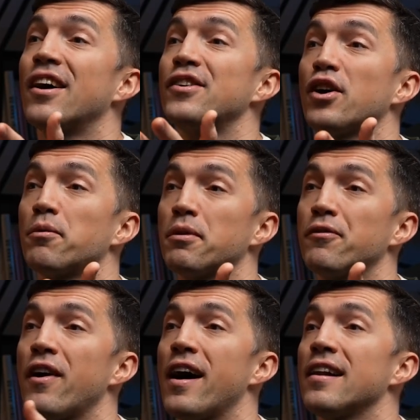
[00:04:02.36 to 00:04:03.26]
on your
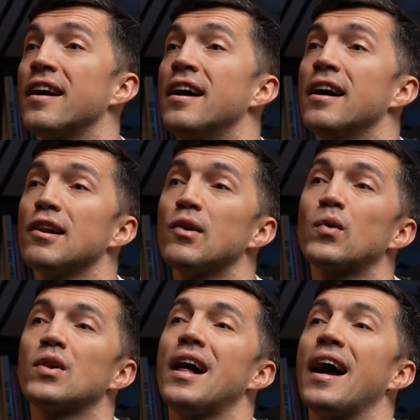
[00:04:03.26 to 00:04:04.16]
profile
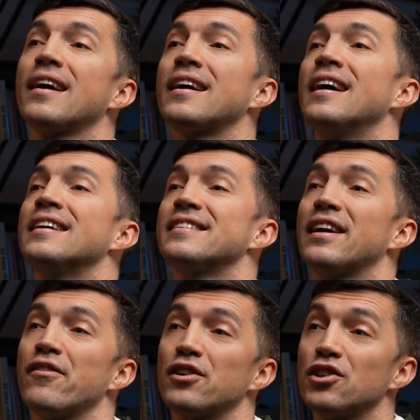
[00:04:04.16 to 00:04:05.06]
look like they
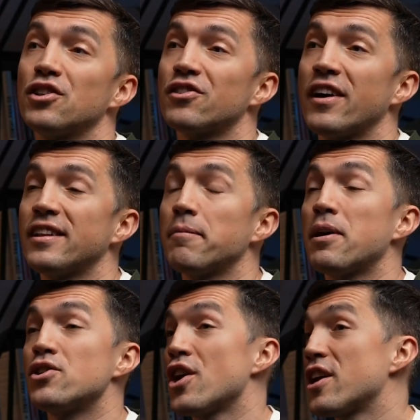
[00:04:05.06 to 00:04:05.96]
were generated by
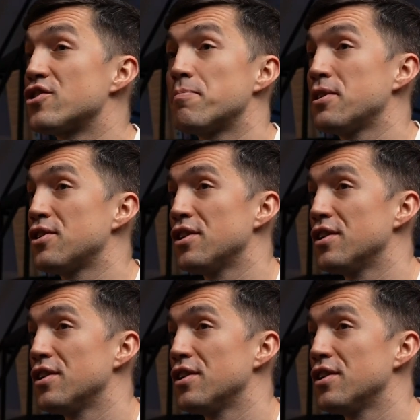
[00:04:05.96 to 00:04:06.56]
ChatGPT?